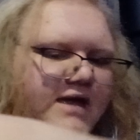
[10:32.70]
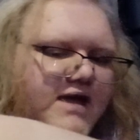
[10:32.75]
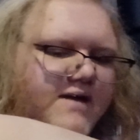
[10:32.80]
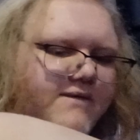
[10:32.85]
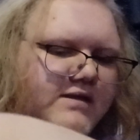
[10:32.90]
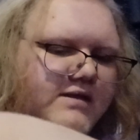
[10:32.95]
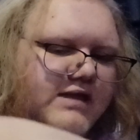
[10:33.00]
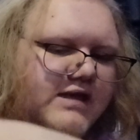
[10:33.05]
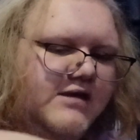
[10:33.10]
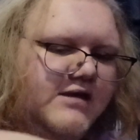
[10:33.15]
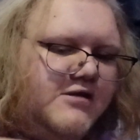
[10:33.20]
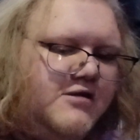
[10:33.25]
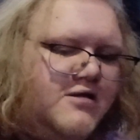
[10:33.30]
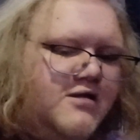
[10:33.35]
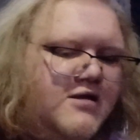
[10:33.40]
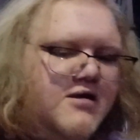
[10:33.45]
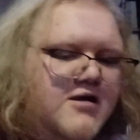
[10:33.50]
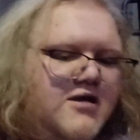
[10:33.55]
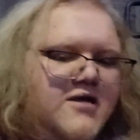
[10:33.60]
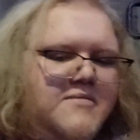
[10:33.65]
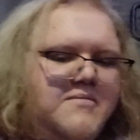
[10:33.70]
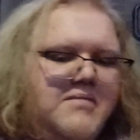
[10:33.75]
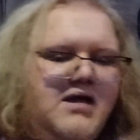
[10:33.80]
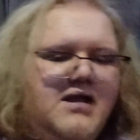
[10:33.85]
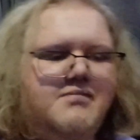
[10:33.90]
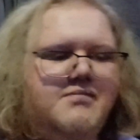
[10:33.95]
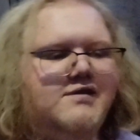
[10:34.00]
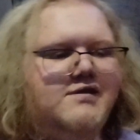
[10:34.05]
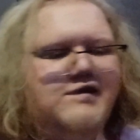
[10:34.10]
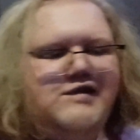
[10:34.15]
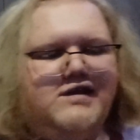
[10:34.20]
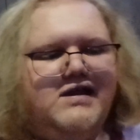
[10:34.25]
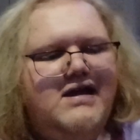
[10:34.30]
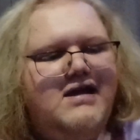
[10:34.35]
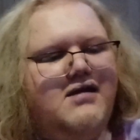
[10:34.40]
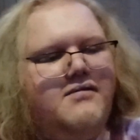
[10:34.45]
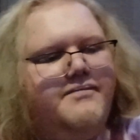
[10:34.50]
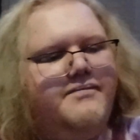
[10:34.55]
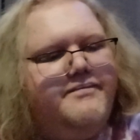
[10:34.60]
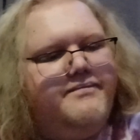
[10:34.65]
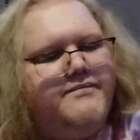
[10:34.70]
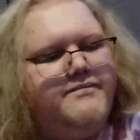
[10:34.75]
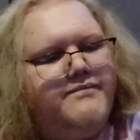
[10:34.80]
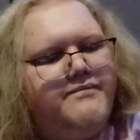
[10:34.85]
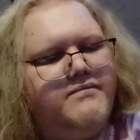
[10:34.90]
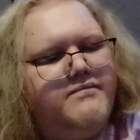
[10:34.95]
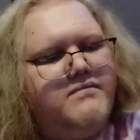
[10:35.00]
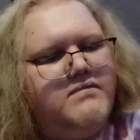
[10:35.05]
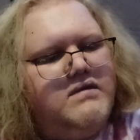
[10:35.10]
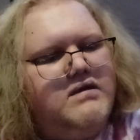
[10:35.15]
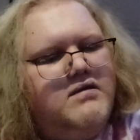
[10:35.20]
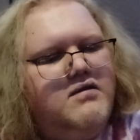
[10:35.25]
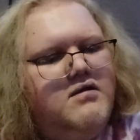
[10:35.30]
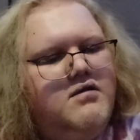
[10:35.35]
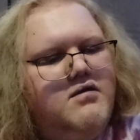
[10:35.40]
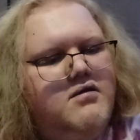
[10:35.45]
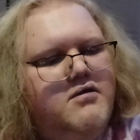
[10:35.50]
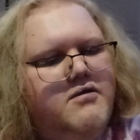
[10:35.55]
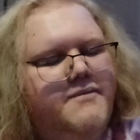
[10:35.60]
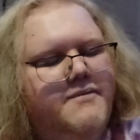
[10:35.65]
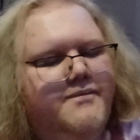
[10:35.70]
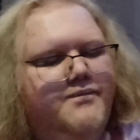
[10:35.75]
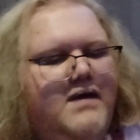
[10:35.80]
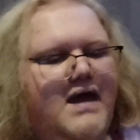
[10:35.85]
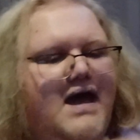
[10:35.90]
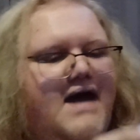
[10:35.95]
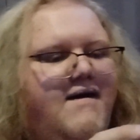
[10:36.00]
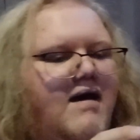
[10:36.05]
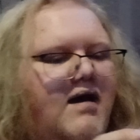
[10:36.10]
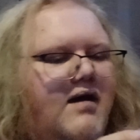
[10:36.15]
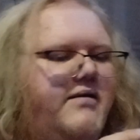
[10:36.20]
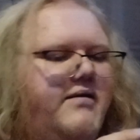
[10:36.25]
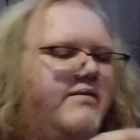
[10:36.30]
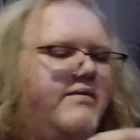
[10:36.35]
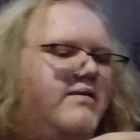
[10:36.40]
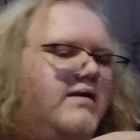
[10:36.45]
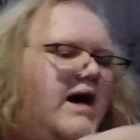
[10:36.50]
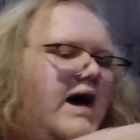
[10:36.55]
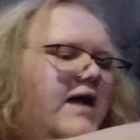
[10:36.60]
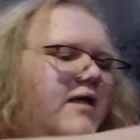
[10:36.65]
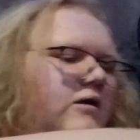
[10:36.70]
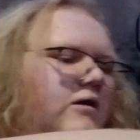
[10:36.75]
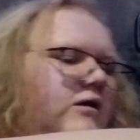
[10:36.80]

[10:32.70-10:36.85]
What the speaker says: of a deal. But I'm just like, I don't